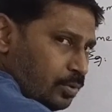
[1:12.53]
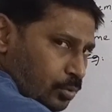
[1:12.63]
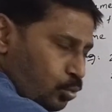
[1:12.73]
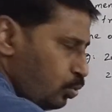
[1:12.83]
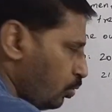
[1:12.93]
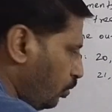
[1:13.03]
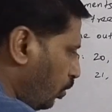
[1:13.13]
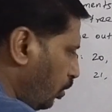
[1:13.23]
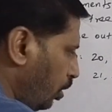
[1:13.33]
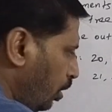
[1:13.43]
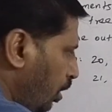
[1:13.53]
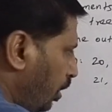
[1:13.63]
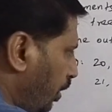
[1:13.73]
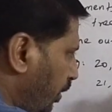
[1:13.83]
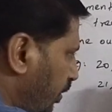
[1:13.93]
root to node,
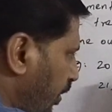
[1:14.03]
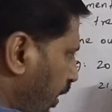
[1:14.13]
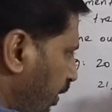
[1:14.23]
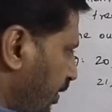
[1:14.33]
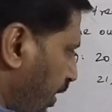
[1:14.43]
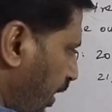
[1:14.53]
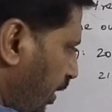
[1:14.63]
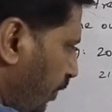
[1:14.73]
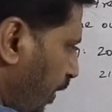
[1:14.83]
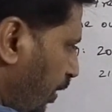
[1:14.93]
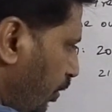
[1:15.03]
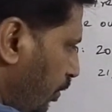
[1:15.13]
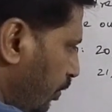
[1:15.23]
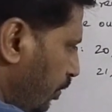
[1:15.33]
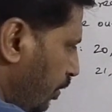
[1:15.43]
30 is greater
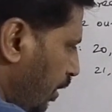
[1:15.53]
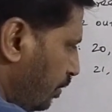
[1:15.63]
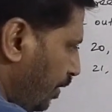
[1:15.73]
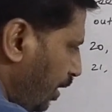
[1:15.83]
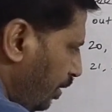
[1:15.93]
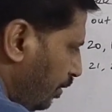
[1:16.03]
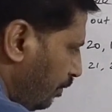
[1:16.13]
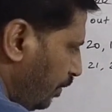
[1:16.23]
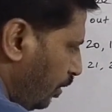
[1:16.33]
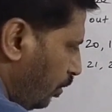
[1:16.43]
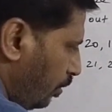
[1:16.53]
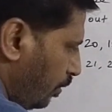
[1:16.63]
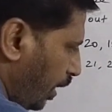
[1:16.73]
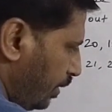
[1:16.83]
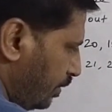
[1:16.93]
value, so that's why we go
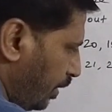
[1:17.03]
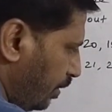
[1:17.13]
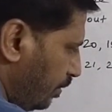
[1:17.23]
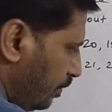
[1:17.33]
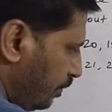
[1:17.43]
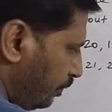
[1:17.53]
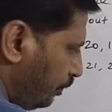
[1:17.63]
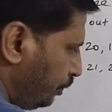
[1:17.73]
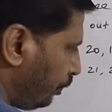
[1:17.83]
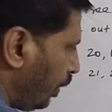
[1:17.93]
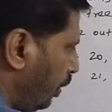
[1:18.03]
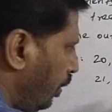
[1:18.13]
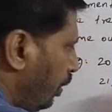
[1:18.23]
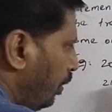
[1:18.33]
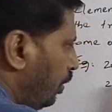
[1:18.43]
to right side.
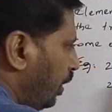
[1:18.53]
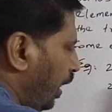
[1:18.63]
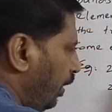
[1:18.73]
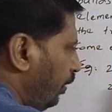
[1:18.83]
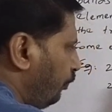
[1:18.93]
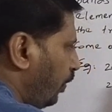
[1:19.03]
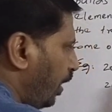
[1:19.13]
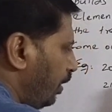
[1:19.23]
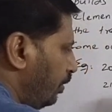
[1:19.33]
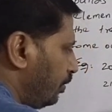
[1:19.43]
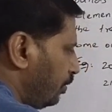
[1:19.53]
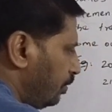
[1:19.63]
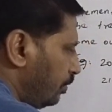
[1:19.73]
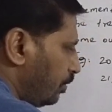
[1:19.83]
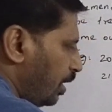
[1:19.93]
Taking 5,
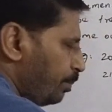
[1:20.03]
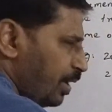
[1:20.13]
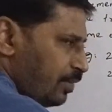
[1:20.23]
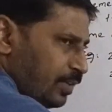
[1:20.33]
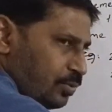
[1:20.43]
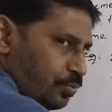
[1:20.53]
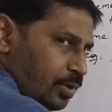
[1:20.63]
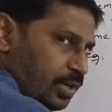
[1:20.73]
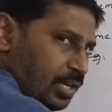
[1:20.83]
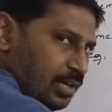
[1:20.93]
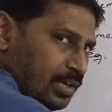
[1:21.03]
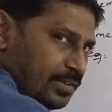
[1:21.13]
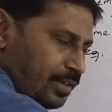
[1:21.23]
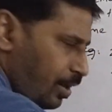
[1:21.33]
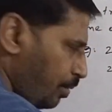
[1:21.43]
compare with 20,
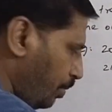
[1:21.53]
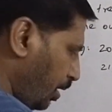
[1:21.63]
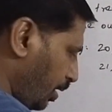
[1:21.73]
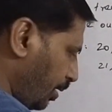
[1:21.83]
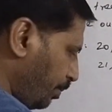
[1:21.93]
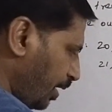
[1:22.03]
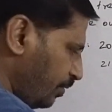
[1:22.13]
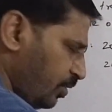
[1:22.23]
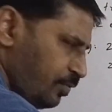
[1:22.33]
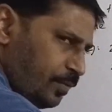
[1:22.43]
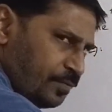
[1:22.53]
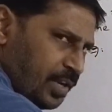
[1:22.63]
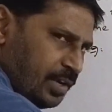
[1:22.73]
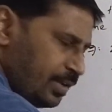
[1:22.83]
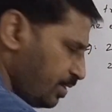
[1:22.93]
lesser number, compare with
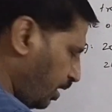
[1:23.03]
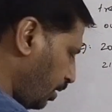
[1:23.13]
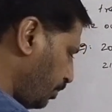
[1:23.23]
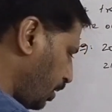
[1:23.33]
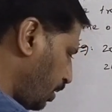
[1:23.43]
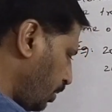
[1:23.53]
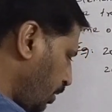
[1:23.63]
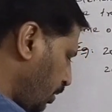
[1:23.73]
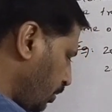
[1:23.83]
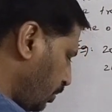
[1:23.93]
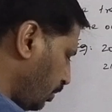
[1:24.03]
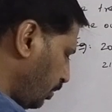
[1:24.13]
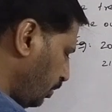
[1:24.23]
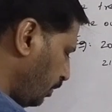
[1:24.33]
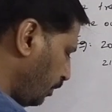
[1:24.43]
15, lesser number,
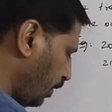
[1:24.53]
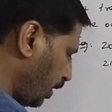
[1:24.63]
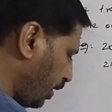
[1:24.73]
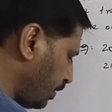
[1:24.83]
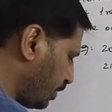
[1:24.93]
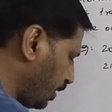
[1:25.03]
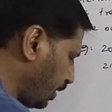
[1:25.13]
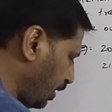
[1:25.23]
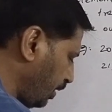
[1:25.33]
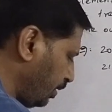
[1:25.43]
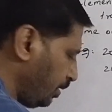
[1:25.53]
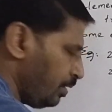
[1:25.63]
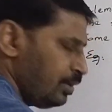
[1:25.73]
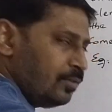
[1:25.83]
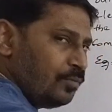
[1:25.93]
so we are constructing,
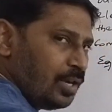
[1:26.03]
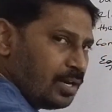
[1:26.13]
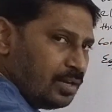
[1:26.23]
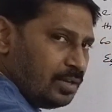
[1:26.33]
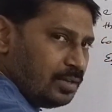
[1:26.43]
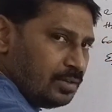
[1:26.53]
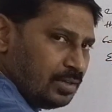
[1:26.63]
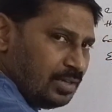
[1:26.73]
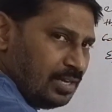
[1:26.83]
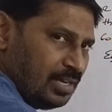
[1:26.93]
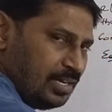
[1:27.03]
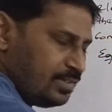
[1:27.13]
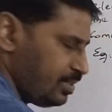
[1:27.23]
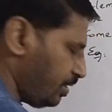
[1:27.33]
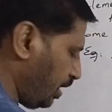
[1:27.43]
we are
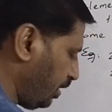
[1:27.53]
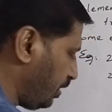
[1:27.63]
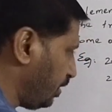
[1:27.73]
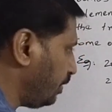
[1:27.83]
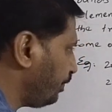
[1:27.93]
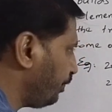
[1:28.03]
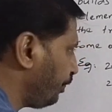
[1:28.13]
inserting here.